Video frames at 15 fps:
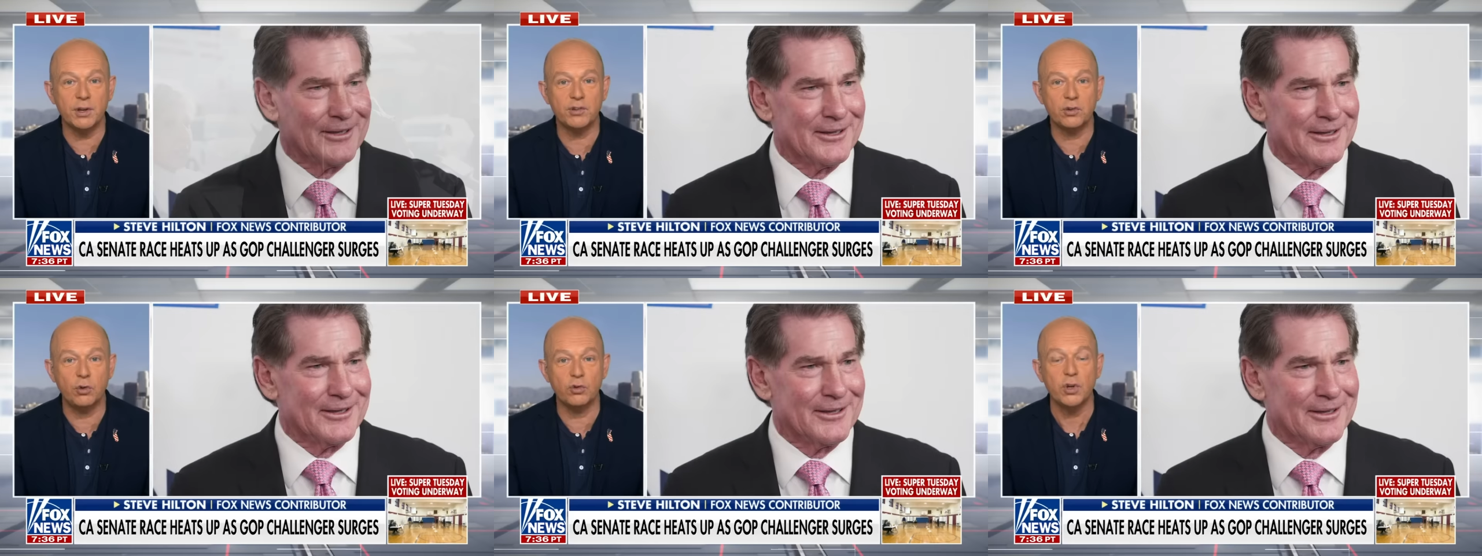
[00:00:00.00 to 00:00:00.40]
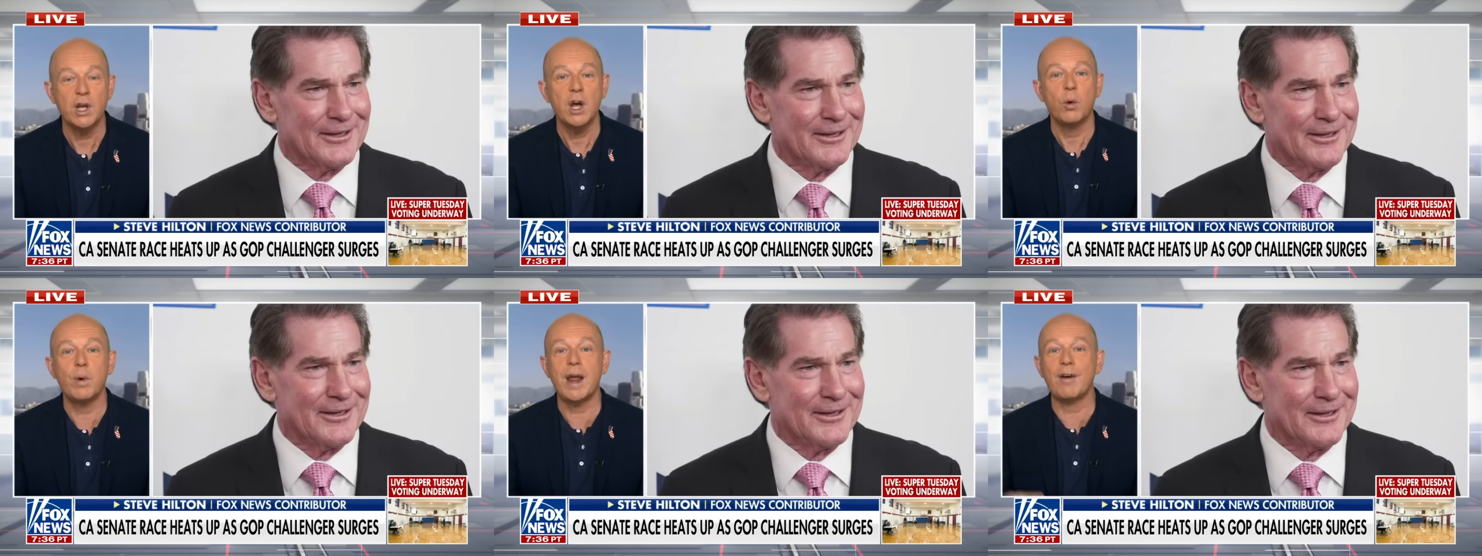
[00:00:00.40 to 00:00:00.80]
Speaker 1: schools.
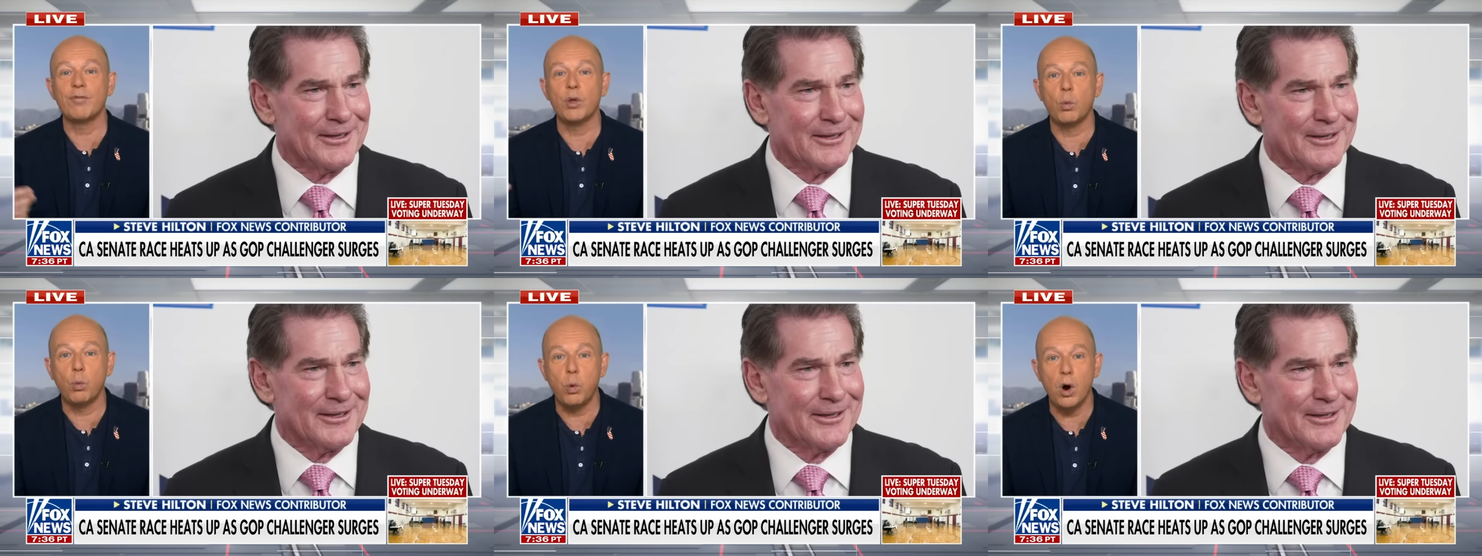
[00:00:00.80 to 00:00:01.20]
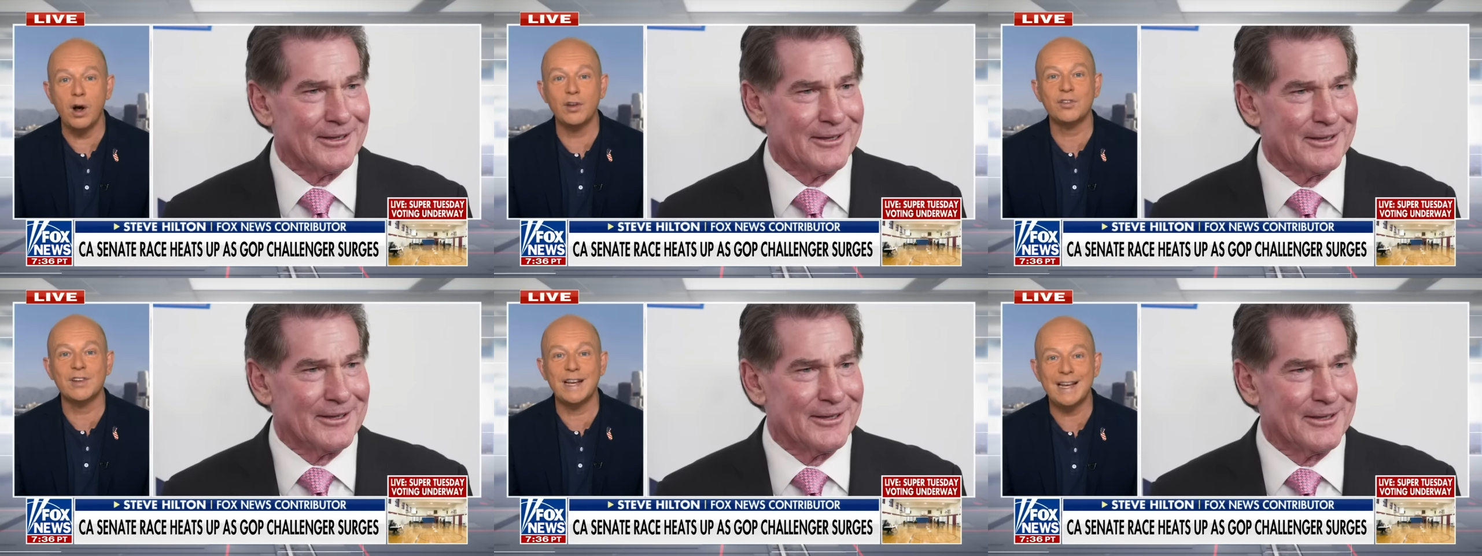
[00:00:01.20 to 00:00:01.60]
We have the
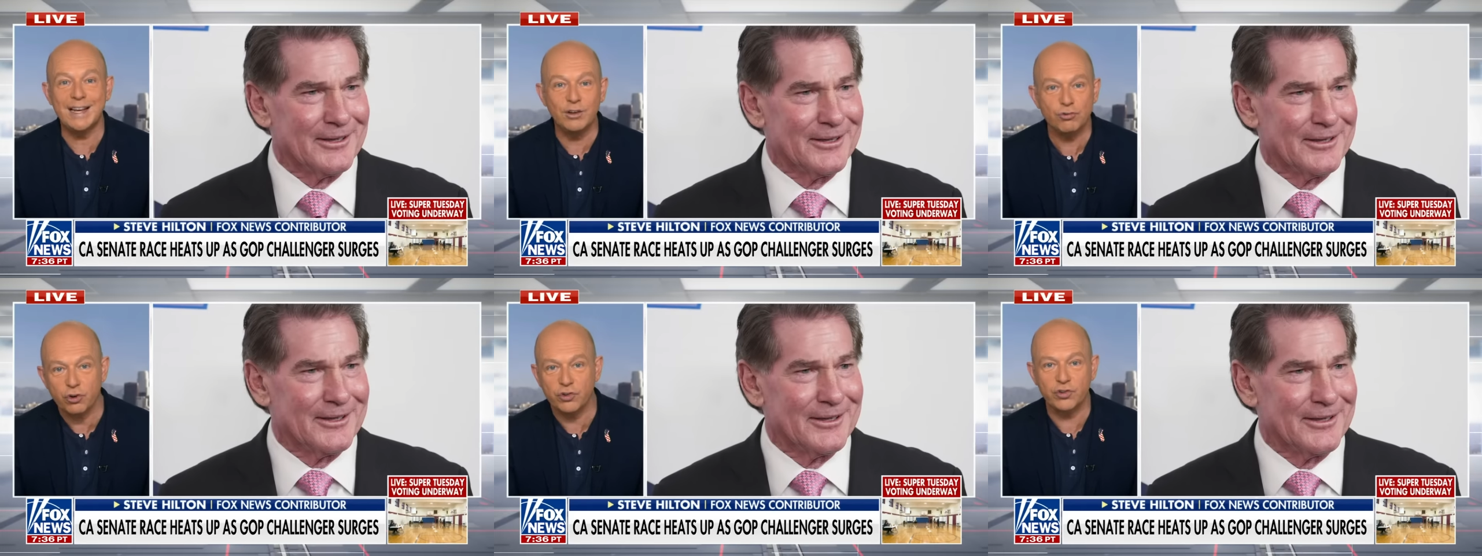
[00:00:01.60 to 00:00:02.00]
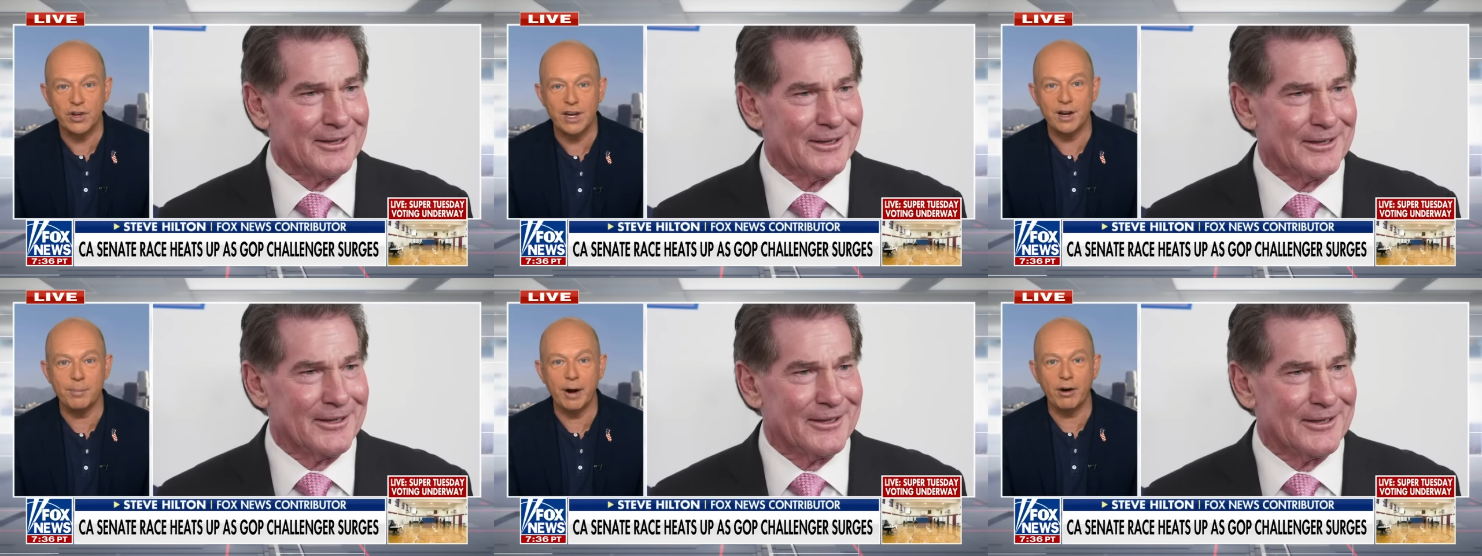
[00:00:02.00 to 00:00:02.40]
worst literacy
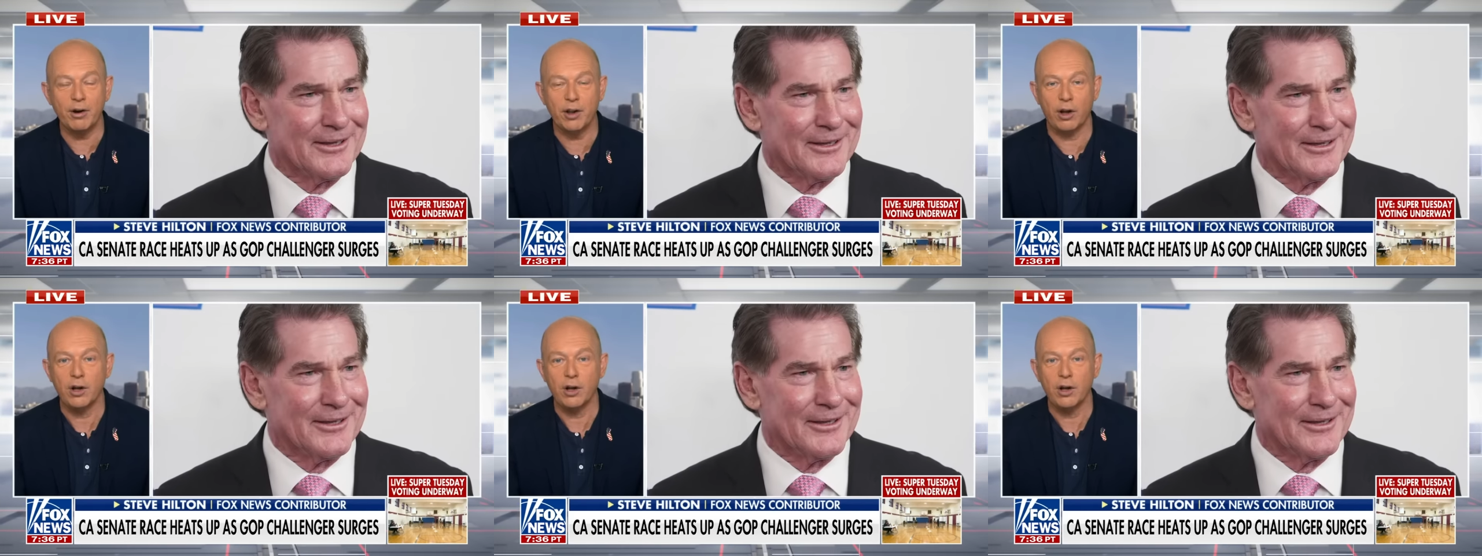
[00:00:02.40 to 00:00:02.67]
in America.